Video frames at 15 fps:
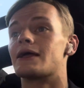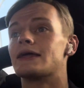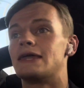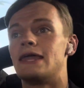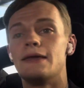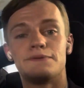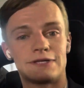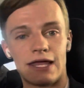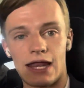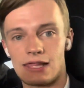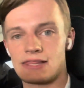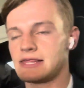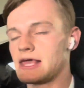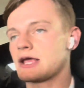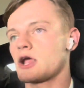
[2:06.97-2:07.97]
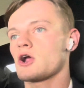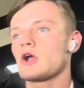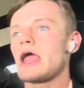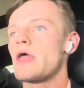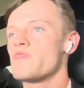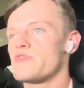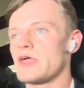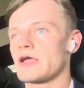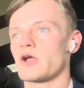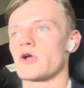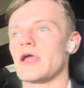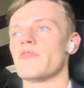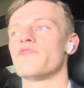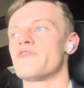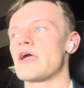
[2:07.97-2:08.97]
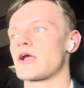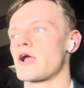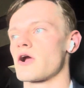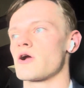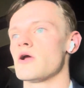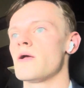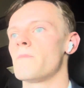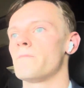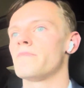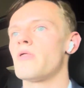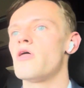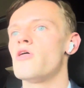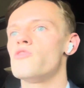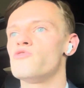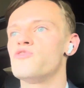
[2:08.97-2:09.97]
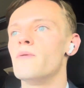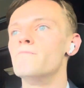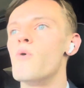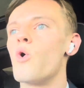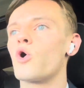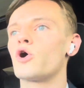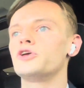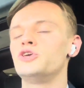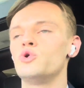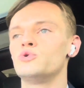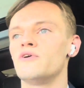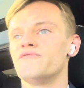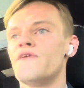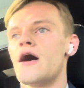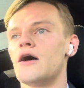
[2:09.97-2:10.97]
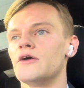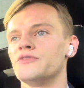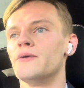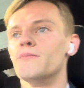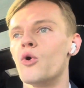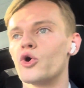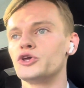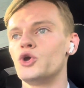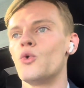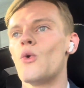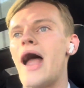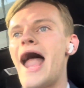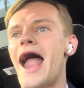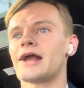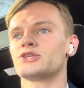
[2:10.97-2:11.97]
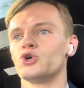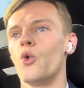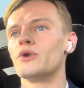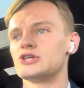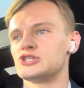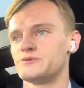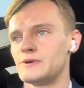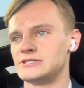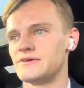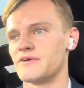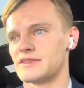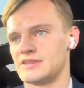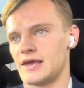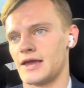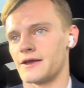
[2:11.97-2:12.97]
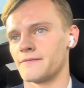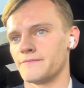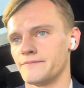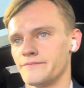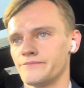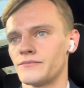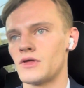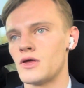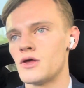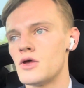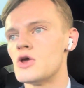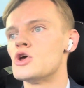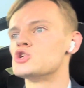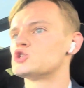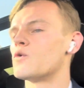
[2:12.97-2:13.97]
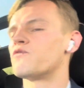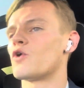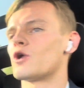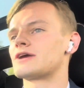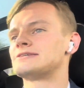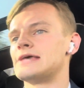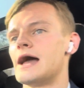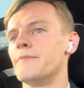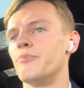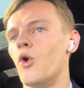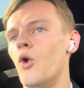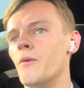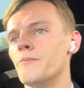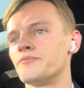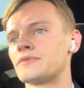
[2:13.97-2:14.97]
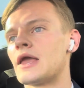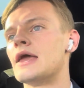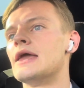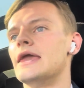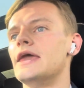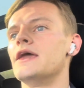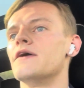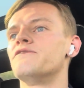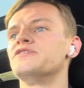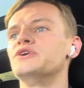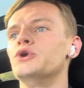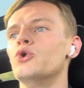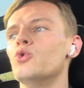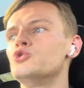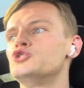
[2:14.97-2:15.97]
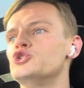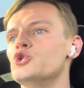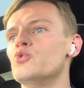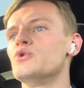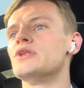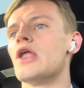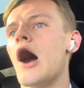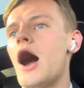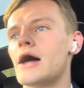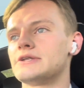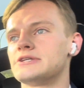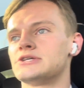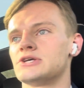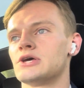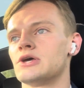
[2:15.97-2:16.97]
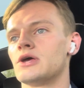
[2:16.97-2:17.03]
keeps getting thicker and thicker and thicker the more you act on a specific thing. So for example, if you do not,